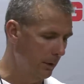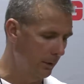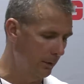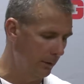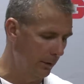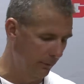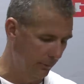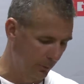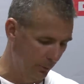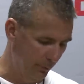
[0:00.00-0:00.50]

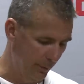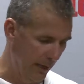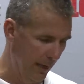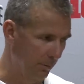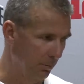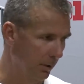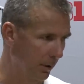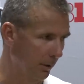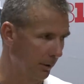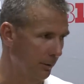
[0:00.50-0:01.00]
It's, if they're bad
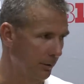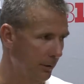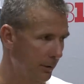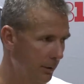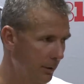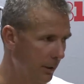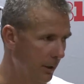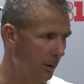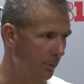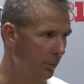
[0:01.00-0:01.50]
players, that
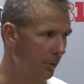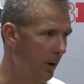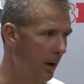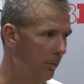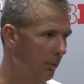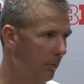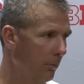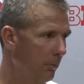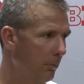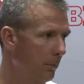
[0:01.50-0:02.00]
you got a
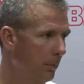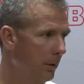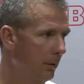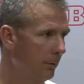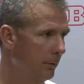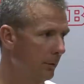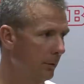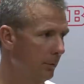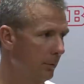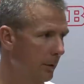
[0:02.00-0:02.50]
problem if
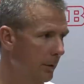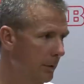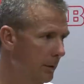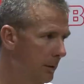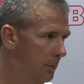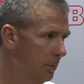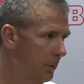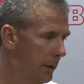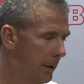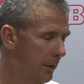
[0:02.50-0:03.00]
they're really
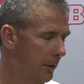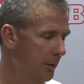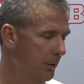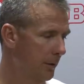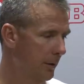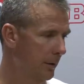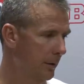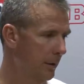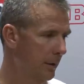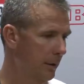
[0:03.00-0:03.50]
good players and,